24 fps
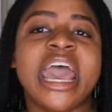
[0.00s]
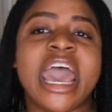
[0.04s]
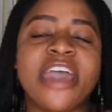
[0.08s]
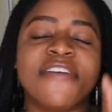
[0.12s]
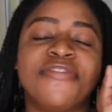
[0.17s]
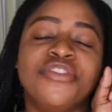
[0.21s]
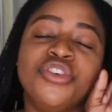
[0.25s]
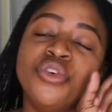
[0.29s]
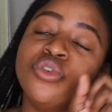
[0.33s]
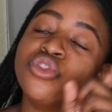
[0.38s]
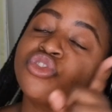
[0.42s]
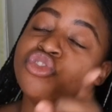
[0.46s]

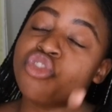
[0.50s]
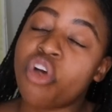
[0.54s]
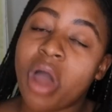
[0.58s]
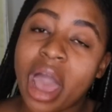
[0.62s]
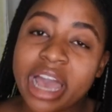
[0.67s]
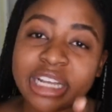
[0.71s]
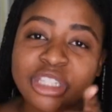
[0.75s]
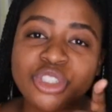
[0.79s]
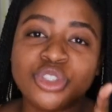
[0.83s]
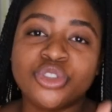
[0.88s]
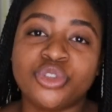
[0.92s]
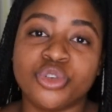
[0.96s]
If you
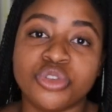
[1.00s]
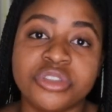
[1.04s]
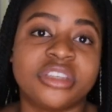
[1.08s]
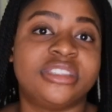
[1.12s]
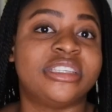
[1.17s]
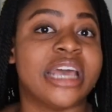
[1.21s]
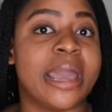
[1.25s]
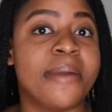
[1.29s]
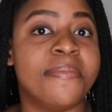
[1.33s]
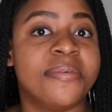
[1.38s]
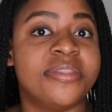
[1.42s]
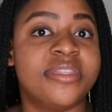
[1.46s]
try to do the
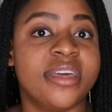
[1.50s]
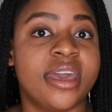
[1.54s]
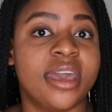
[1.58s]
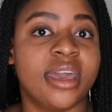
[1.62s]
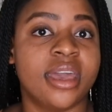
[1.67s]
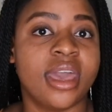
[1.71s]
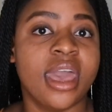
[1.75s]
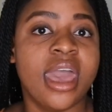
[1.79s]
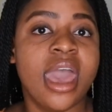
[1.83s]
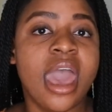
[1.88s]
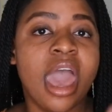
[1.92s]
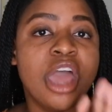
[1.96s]
same thing,